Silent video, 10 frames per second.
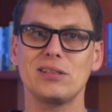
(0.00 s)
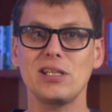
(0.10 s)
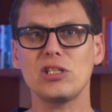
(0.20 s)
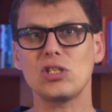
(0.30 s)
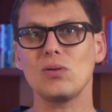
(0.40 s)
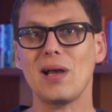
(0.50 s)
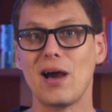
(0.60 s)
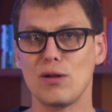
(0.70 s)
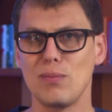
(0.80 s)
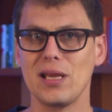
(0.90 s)
I'll teach you
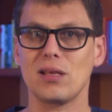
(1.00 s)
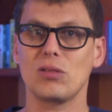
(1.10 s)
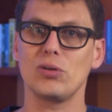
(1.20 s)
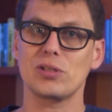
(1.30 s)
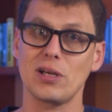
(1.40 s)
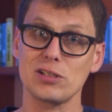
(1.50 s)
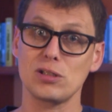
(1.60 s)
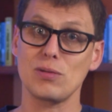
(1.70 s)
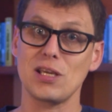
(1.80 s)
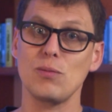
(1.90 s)
how to make those
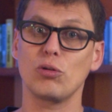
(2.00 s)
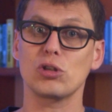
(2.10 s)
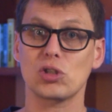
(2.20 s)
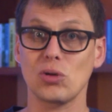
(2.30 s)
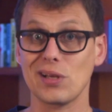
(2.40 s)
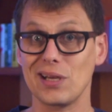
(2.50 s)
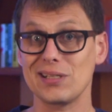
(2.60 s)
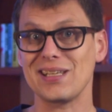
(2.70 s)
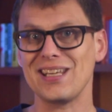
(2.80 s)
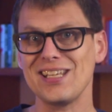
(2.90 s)
custom keyboard
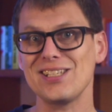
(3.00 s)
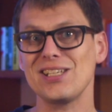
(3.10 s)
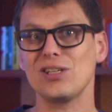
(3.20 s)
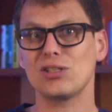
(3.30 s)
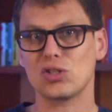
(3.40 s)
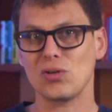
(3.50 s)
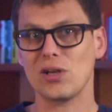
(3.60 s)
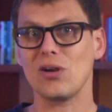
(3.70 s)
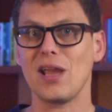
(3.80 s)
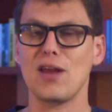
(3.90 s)
shortcuts easier to
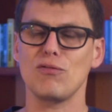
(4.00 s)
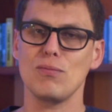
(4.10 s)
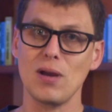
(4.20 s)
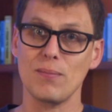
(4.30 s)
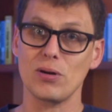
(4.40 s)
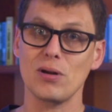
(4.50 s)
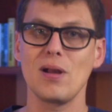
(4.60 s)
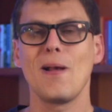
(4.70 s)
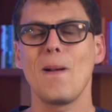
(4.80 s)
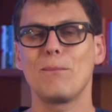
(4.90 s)
trigger and
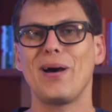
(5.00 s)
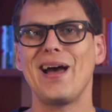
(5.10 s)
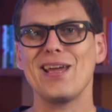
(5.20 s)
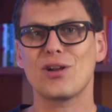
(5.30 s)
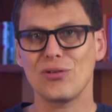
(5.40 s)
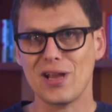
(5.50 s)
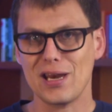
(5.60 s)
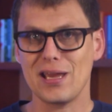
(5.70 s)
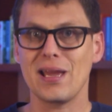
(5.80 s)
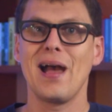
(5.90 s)
remember by
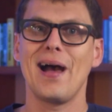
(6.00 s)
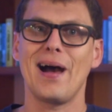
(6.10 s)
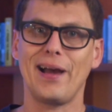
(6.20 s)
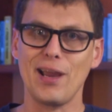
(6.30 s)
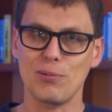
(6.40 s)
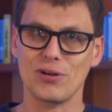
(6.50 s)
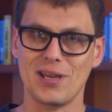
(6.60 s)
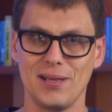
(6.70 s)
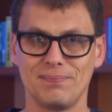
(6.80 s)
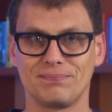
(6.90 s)
creating a
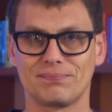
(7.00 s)
hyperkey.